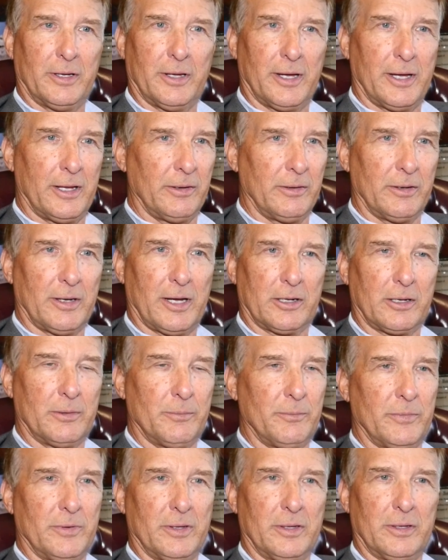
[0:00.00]
How
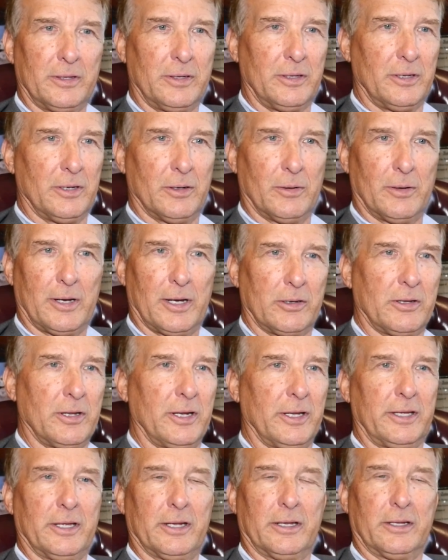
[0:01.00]
come, how could
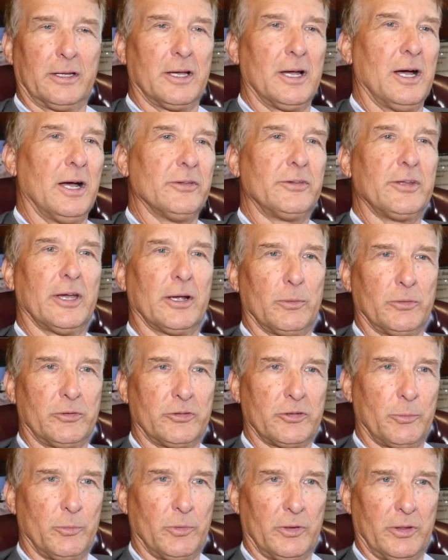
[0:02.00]
I get in contact with
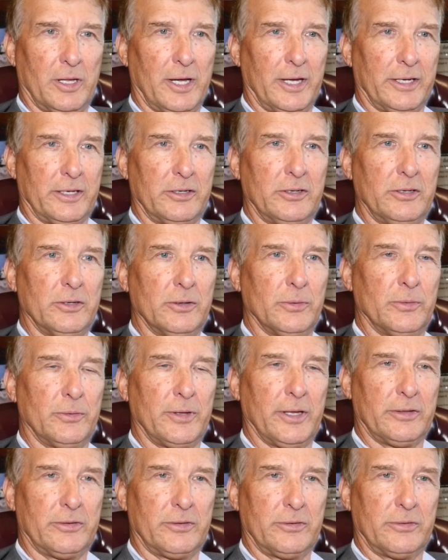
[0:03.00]
someone like you
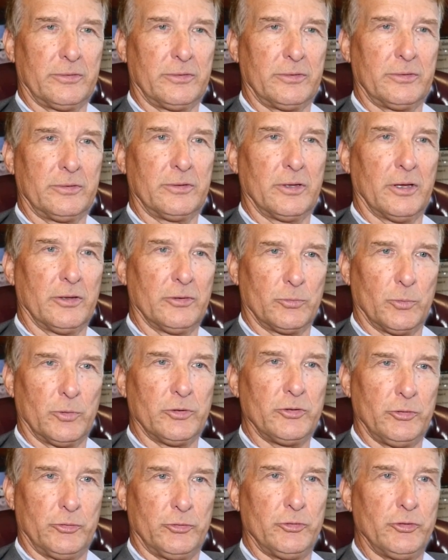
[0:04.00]
that does
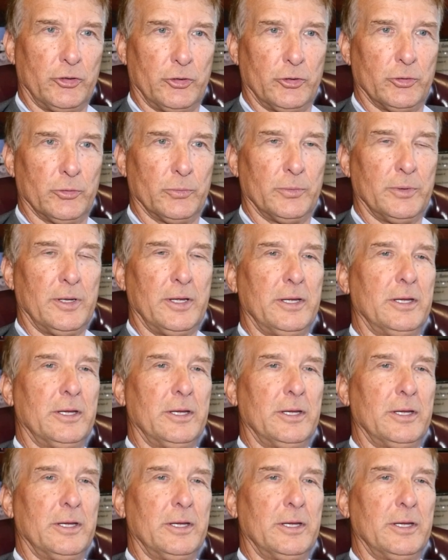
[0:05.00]
what you do,